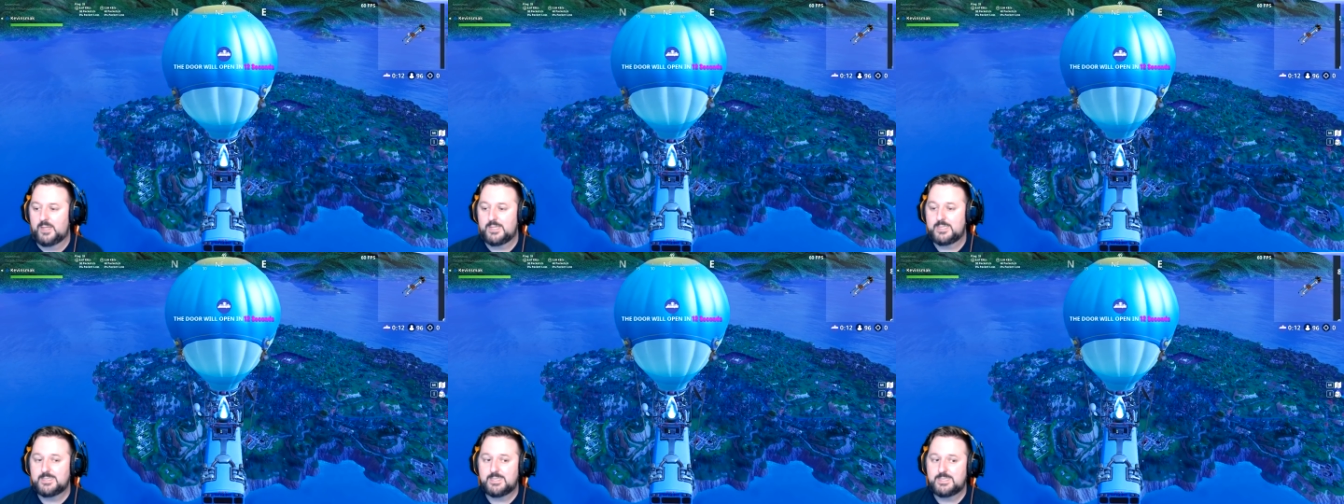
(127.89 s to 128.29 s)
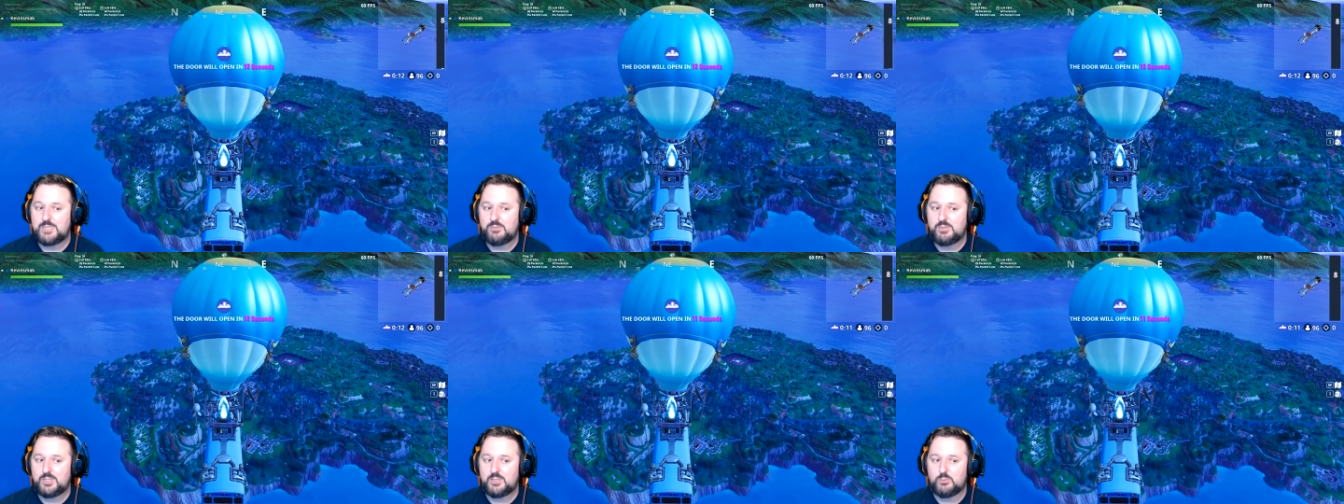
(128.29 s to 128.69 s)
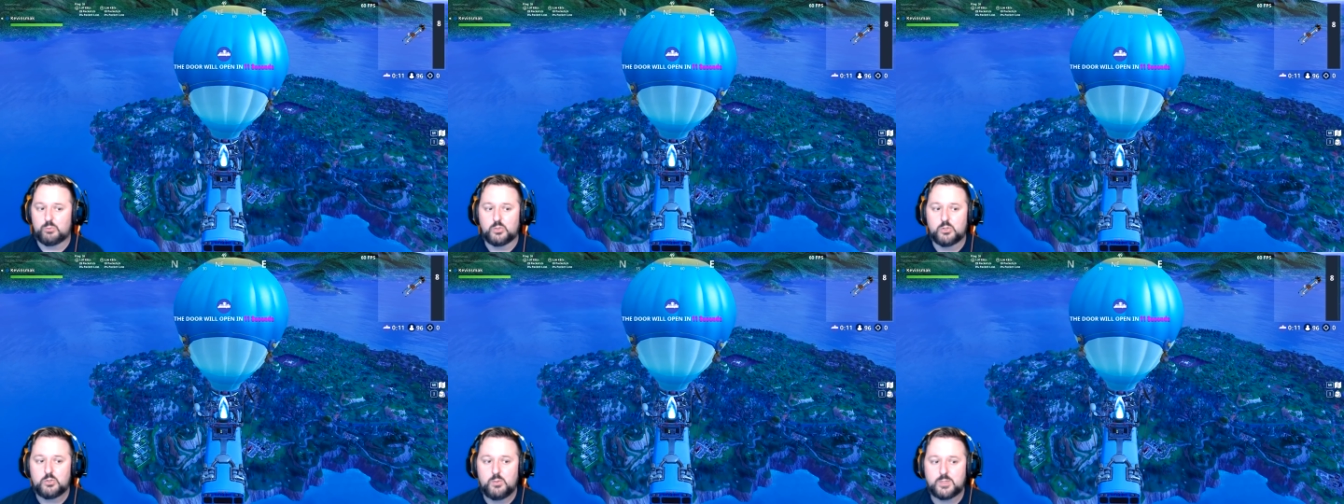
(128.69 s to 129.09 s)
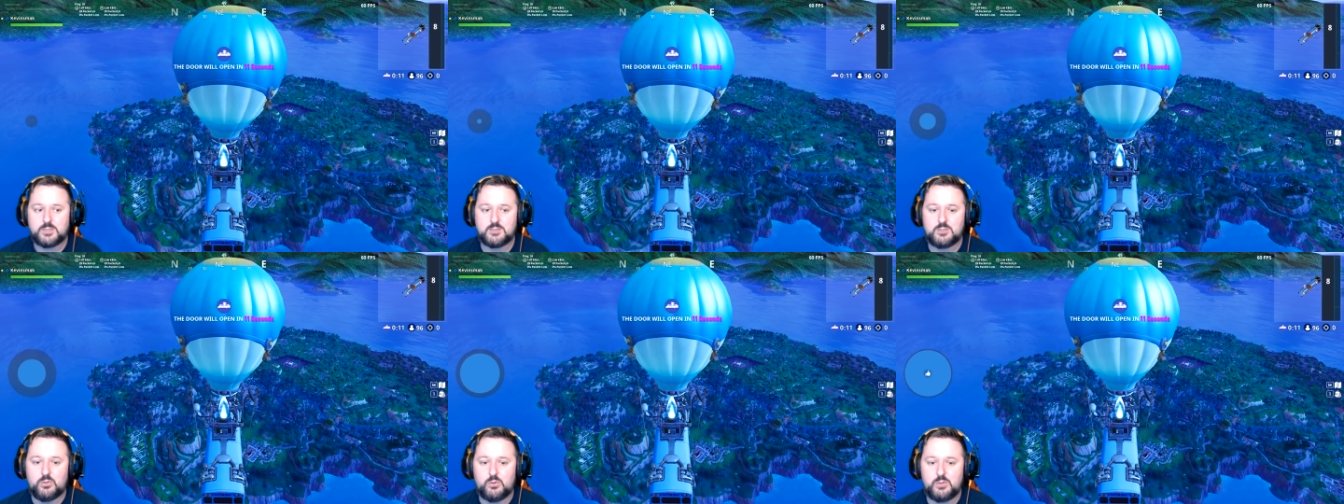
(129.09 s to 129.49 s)
Guys, that's everything. Real quick
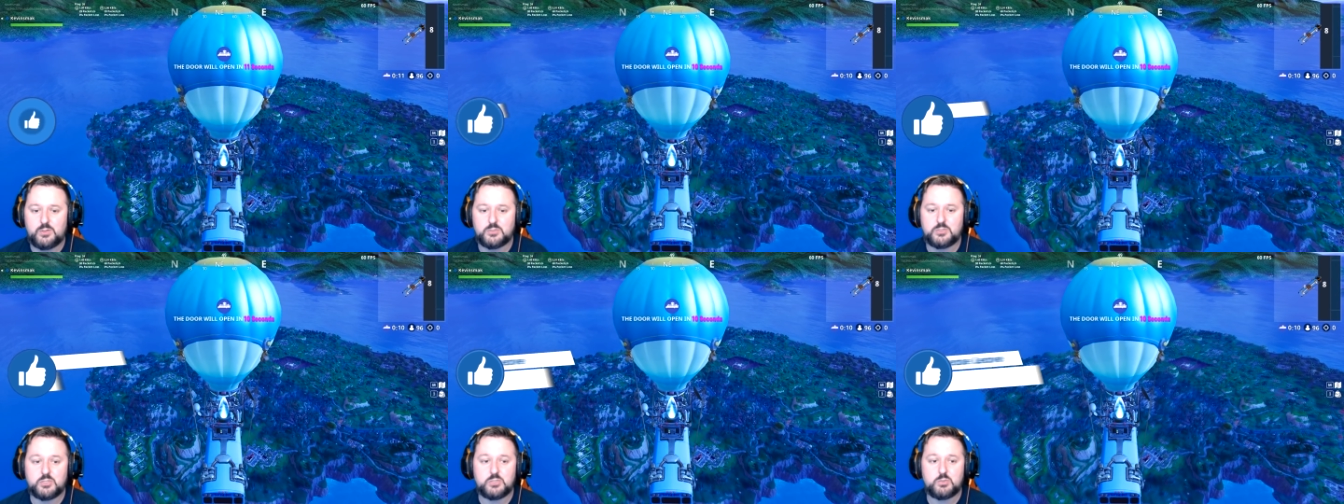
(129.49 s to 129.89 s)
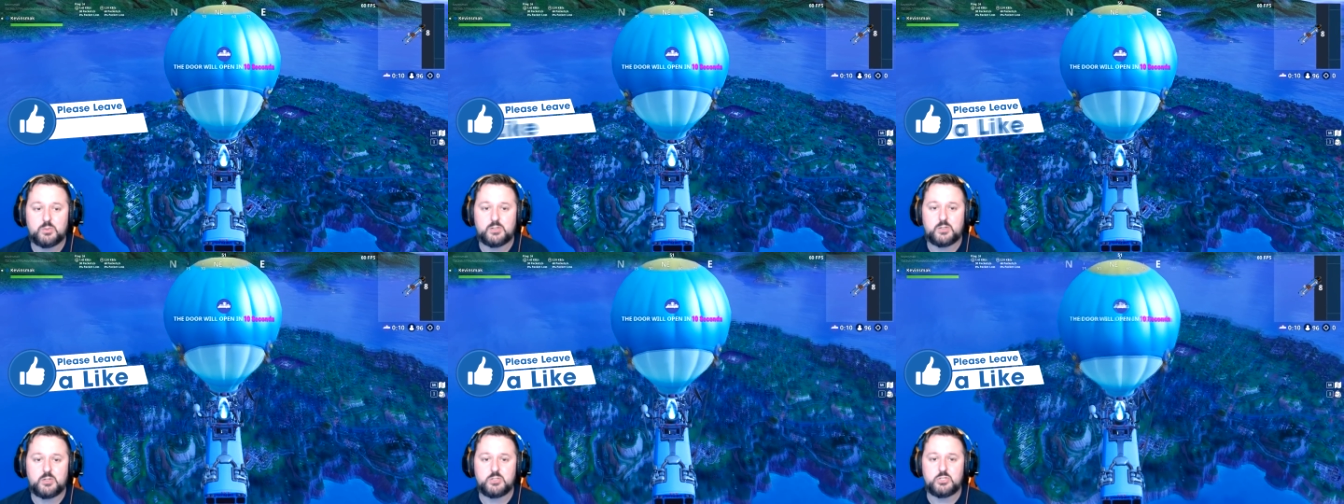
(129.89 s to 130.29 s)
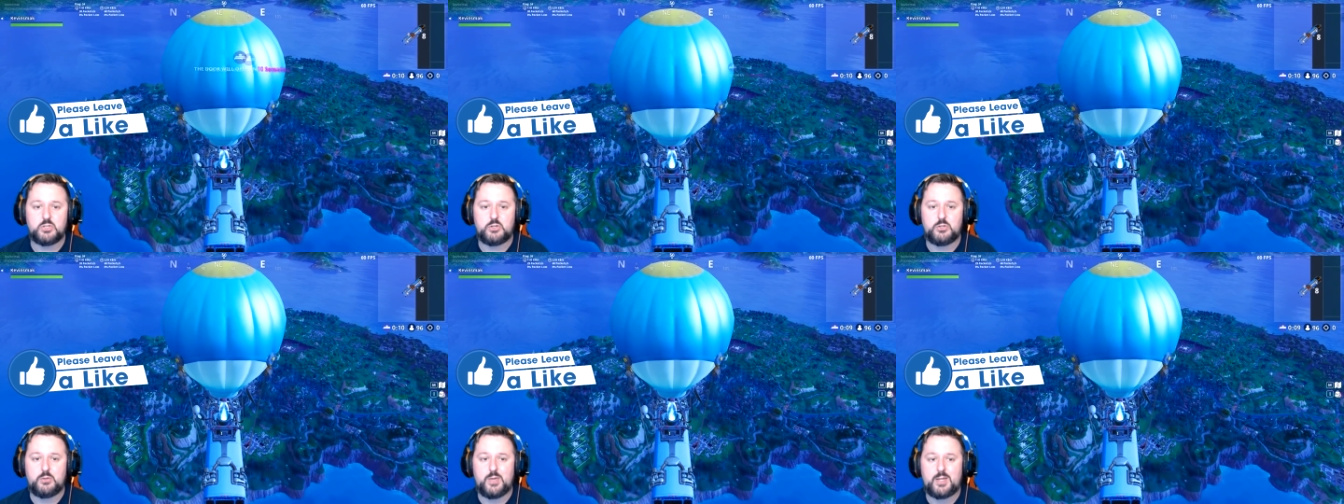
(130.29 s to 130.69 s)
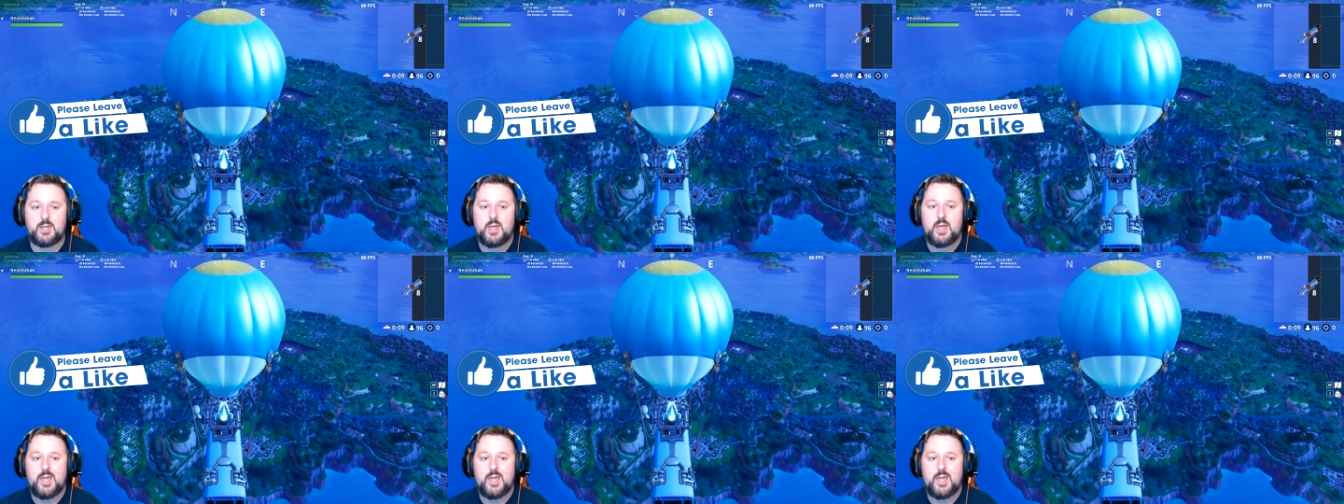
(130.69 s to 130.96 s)
tutorial, so I just want to go ahead and show you it.